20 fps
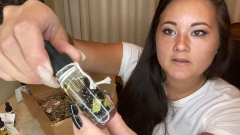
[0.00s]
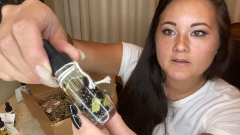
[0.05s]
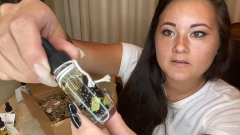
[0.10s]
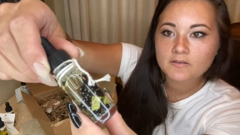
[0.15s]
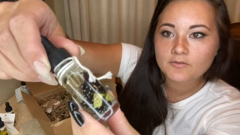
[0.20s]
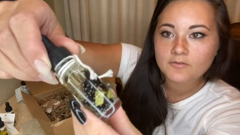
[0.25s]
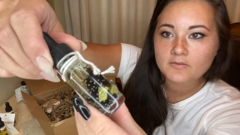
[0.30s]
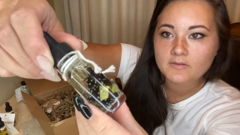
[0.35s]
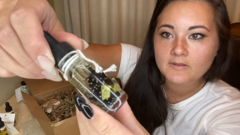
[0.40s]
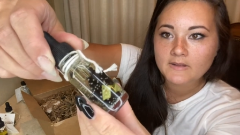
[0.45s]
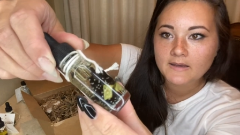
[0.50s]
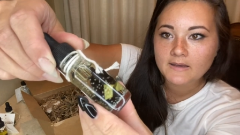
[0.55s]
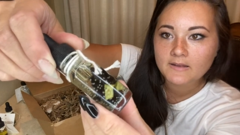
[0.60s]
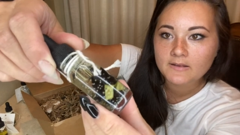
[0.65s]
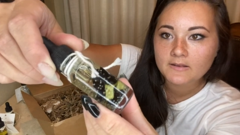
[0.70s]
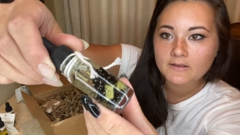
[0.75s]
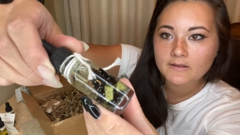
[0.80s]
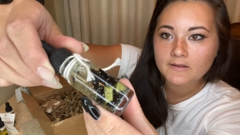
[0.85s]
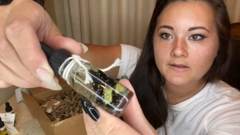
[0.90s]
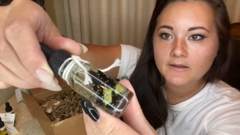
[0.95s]
that
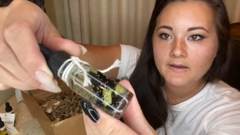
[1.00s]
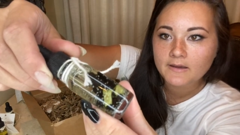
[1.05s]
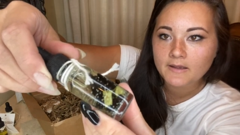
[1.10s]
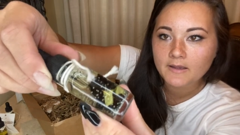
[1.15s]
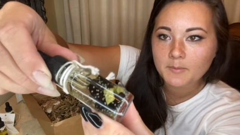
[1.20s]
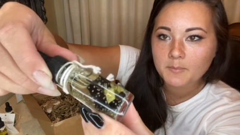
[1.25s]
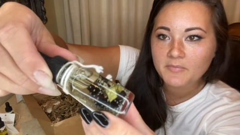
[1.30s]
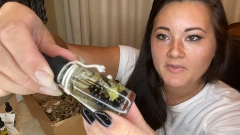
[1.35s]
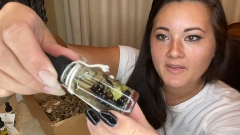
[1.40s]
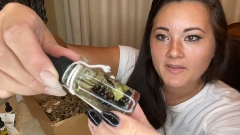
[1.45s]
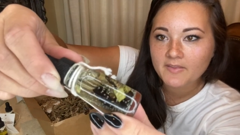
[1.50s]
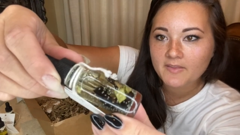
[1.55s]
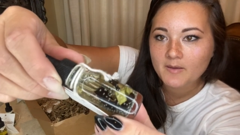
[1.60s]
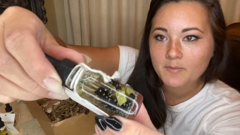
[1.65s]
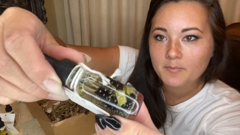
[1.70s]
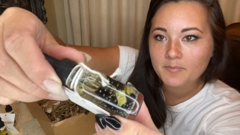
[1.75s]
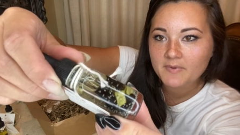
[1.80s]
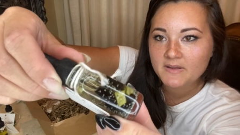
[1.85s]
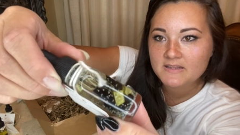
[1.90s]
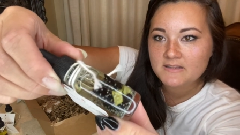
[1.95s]
lime, like
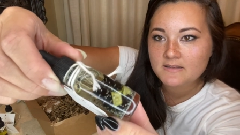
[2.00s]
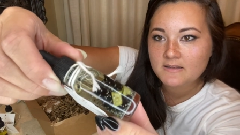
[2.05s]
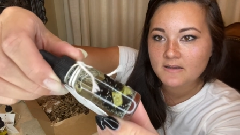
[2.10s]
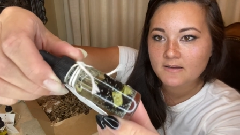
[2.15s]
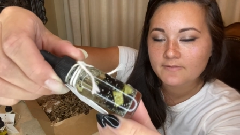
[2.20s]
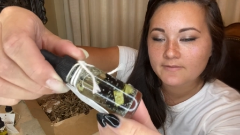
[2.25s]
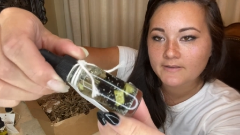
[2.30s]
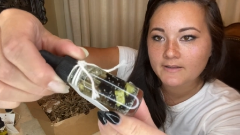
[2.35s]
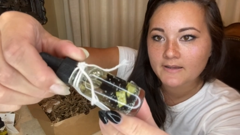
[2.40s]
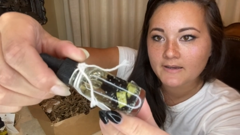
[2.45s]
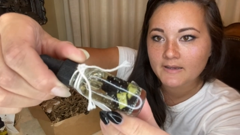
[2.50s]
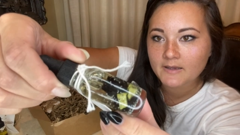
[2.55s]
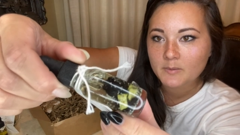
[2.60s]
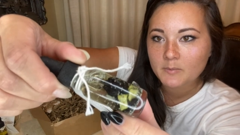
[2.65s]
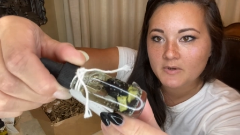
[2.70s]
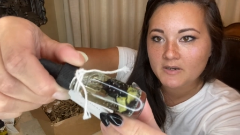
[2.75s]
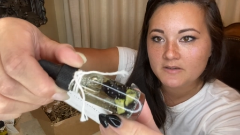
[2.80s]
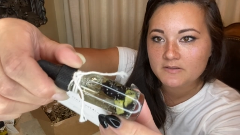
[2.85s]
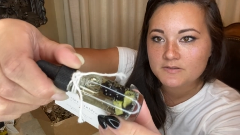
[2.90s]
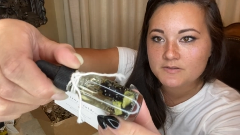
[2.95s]
that bit of lime,
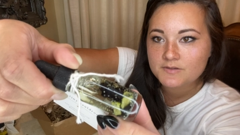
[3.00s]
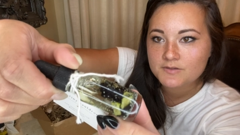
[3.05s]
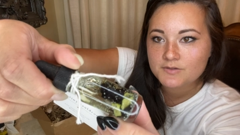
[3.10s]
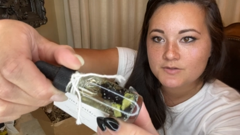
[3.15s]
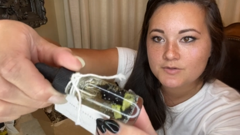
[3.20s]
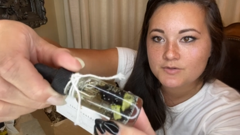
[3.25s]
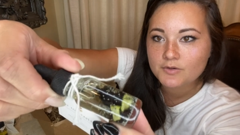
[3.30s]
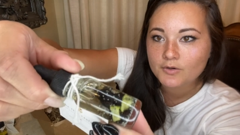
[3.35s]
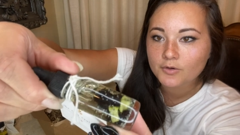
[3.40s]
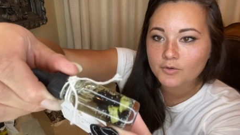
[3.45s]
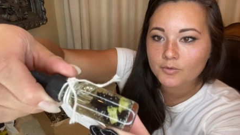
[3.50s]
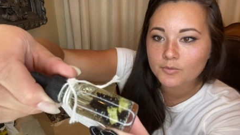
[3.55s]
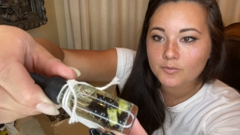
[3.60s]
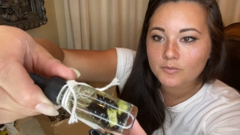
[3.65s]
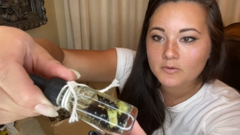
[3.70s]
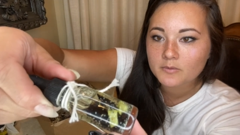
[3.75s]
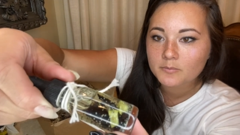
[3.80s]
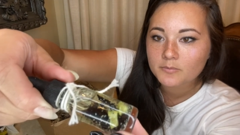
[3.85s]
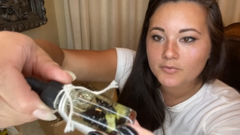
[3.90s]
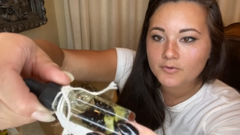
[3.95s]
it is
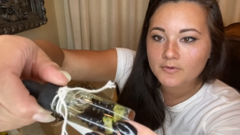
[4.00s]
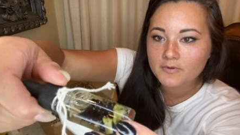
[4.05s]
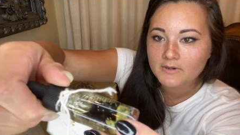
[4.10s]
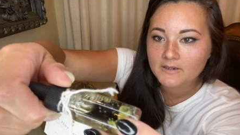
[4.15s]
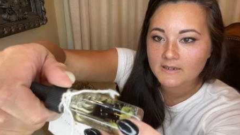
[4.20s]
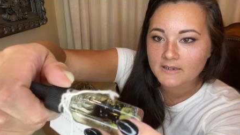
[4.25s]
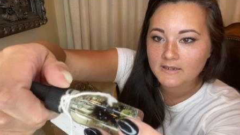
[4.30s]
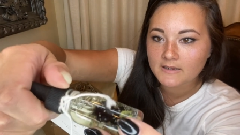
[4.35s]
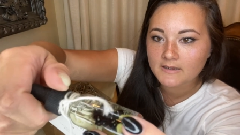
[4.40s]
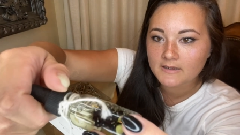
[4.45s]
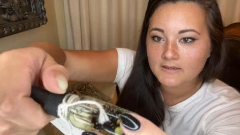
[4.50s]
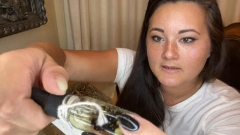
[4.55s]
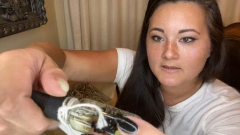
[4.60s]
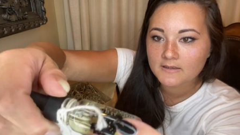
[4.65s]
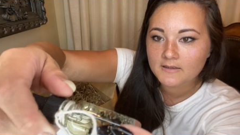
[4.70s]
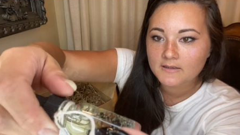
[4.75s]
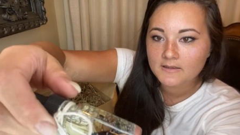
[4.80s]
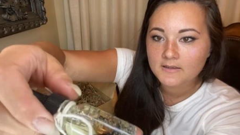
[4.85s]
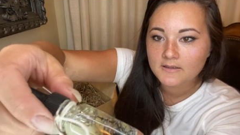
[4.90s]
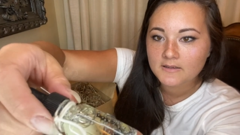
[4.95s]
so pretty.
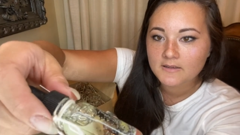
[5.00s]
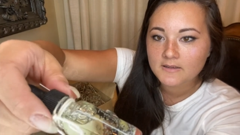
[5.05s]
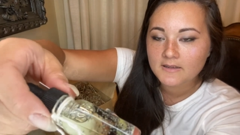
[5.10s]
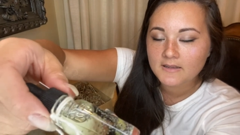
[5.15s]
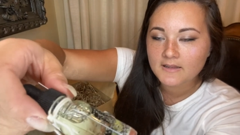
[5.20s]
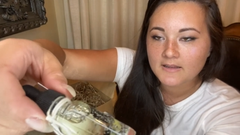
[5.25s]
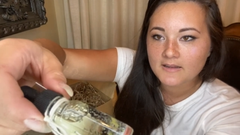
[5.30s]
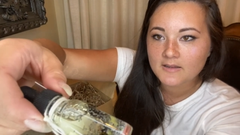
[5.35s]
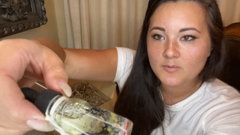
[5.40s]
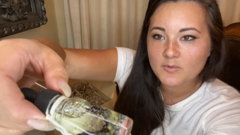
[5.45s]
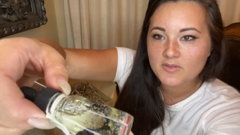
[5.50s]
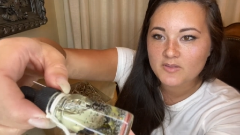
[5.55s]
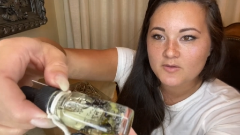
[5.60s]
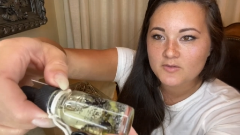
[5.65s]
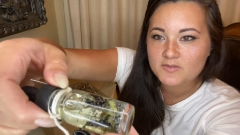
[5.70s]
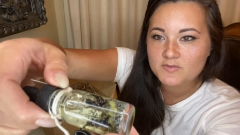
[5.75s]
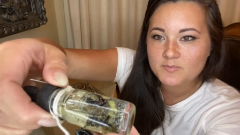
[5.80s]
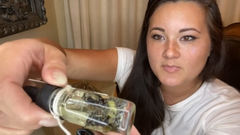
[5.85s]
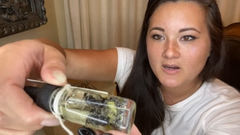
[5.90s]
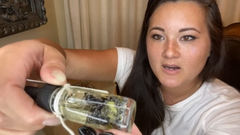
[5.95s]
And then with
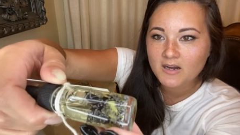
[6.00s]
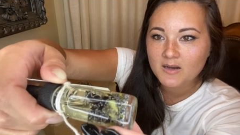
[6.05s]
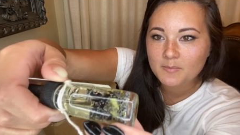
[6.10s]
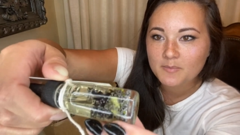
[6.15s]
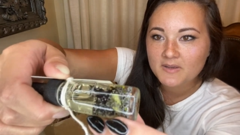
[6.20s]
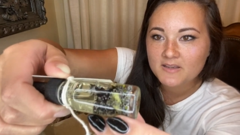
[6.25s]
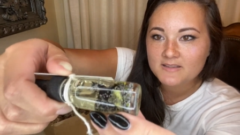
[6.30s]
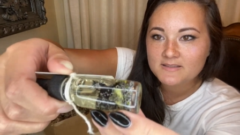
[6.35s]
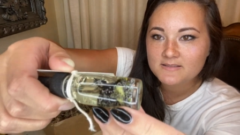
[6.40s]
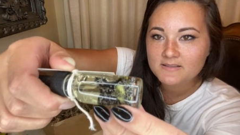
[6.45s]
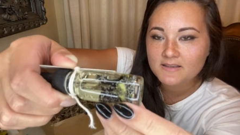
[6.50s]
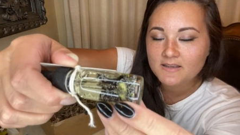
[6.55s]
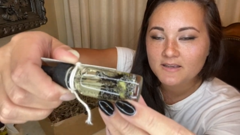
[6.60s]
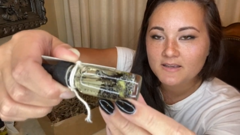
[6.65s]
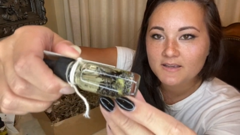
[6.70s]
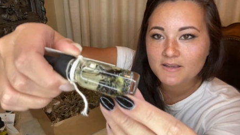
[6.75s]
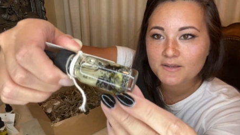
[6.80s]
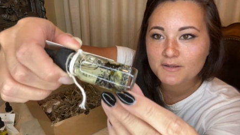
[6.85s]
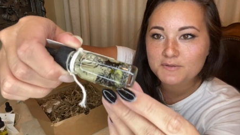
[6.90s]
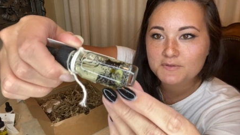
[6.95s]
those poppy
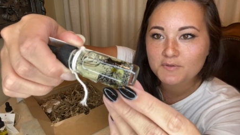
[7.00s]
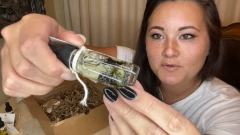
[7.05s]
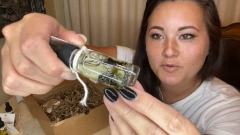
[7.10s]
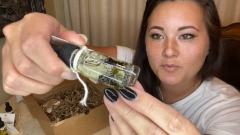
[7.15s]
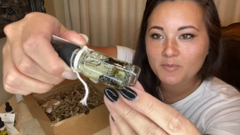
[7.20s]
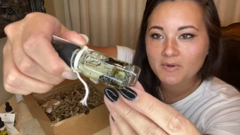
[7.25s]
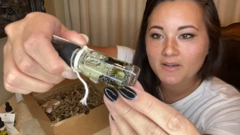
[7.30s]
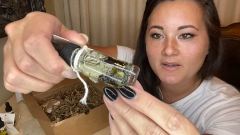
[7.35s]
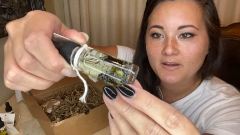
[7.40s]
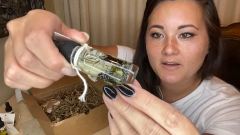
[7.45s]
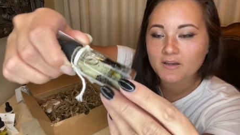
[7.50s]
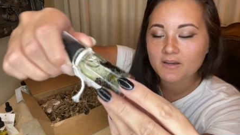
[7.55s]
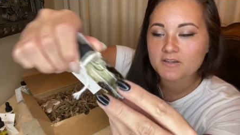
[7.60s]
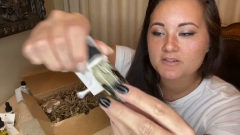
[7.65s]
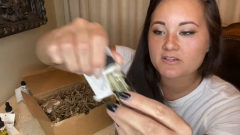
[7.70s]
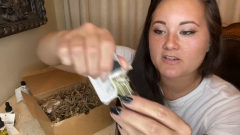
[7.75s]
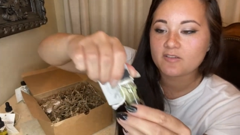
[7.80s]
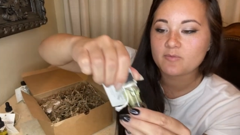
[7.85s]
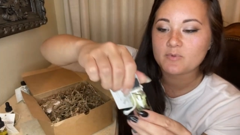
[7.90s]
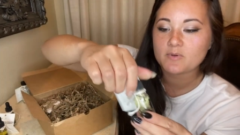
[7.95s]
seeds, oh my
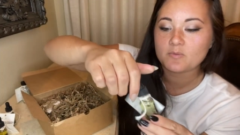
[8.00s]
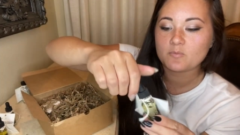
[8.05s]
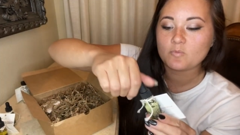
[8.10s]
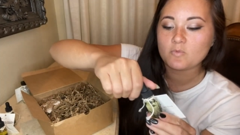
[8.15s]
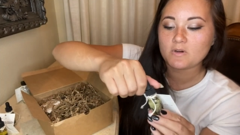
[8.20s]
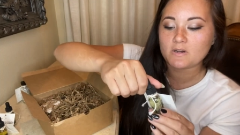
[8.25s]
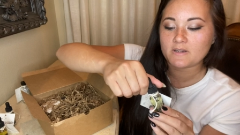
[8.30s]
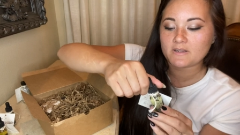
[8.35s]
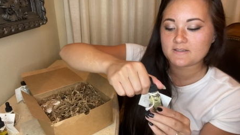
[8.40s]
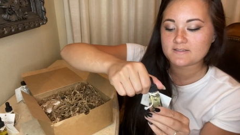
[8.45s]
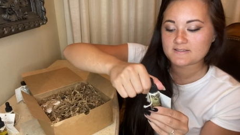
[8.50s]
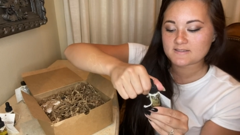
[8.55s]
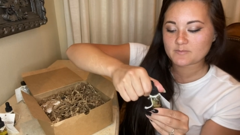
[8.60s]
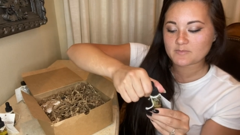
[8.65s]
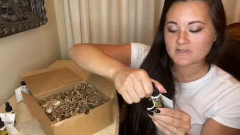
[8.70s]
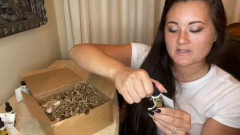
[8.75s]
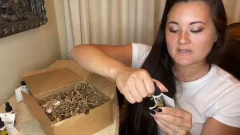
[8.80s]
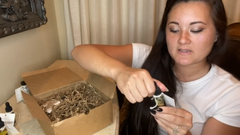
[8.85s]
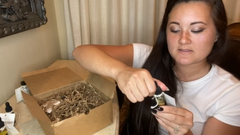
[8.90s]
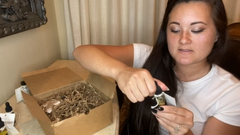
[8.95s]
gosh, I've been wanting some
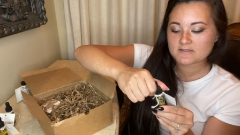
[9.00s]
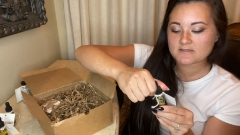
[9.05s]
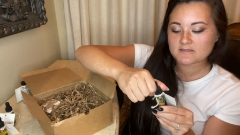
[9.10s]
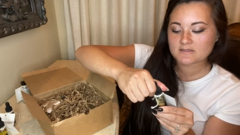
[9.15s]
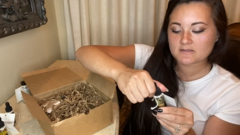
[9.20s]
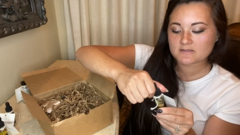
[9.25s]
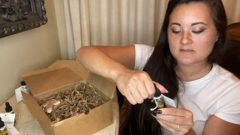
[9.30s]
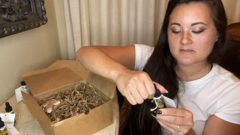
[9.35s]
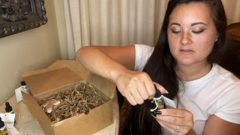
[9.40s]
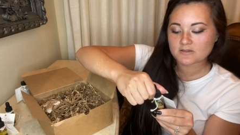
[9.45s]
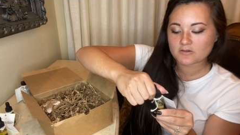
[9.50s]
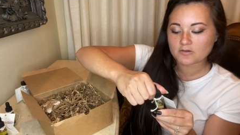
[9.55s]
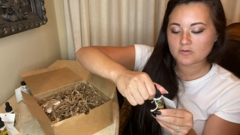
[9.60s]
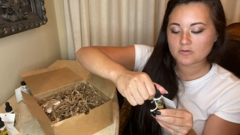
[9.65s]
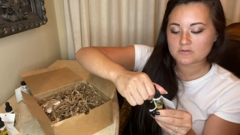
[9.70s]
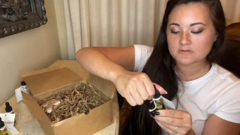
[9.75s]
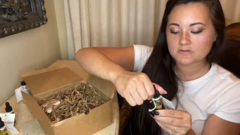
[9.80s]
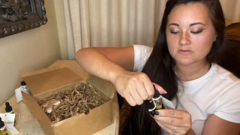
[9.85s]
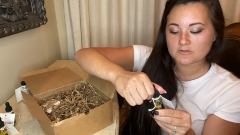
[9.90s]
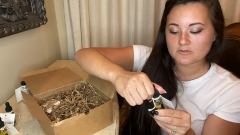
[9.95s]
of this.
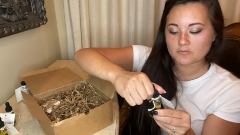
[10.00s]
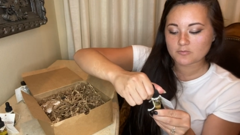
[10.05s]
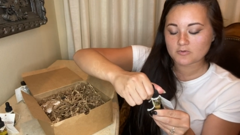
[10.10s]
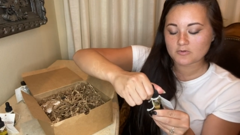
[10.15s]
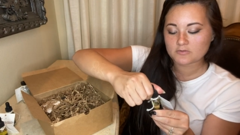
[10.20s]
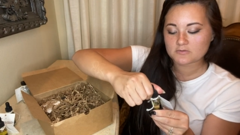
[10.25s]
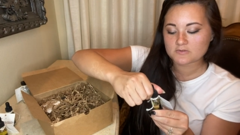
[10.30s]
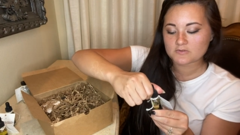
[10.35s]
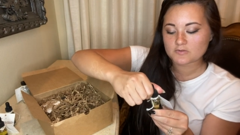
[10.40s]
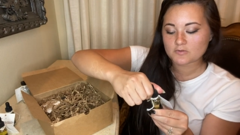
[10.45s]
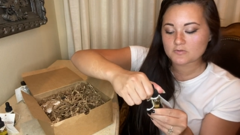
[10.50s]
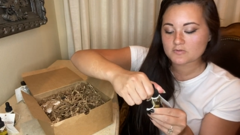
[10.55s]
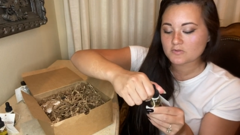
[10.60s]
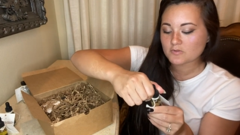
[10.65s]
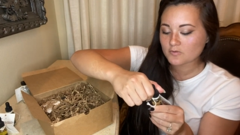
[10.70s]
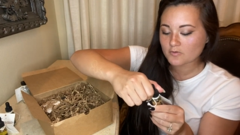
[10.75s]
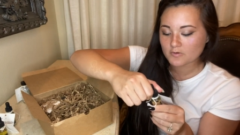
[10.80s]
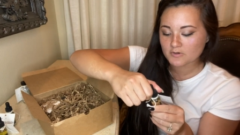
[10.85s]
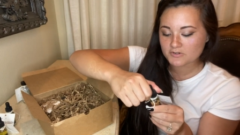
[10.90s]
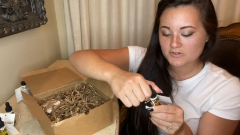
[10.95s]
So, so, so,
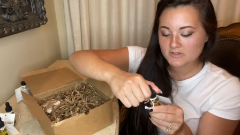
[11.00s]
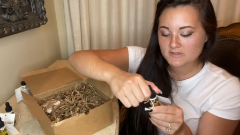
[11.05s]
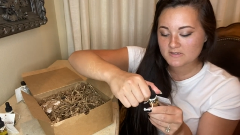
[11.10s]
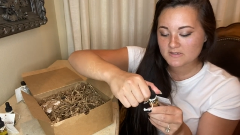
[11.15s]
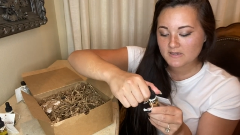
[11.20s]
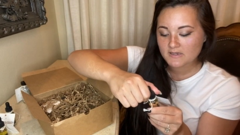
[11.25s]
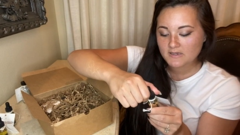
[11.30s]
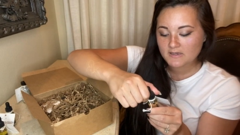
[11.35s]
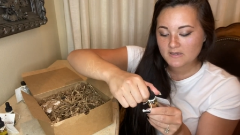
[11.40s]
so gorgeous.